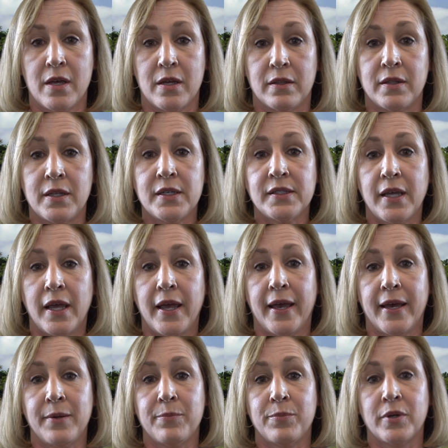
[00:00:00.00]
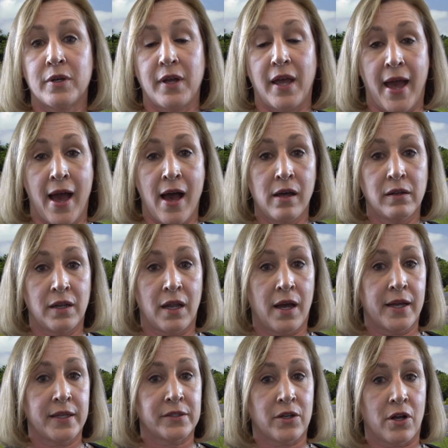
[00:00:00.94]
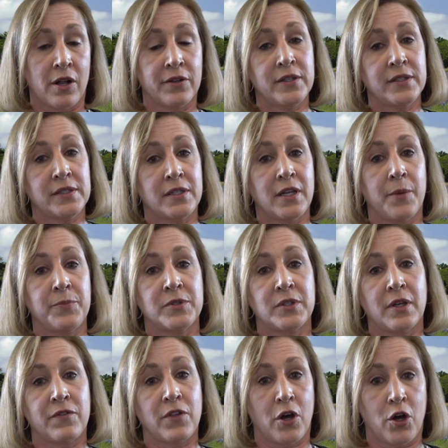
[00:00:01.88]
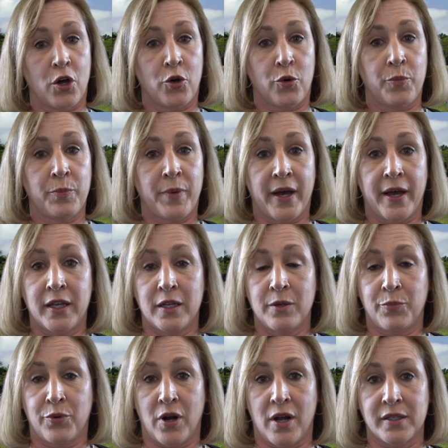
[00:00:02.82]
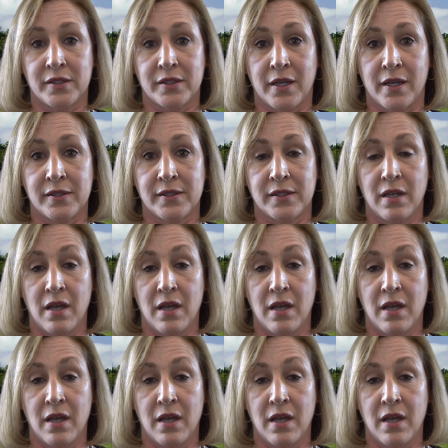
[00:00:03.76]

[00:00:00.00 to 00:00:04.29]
This handbook outlines all the steps of the home buying process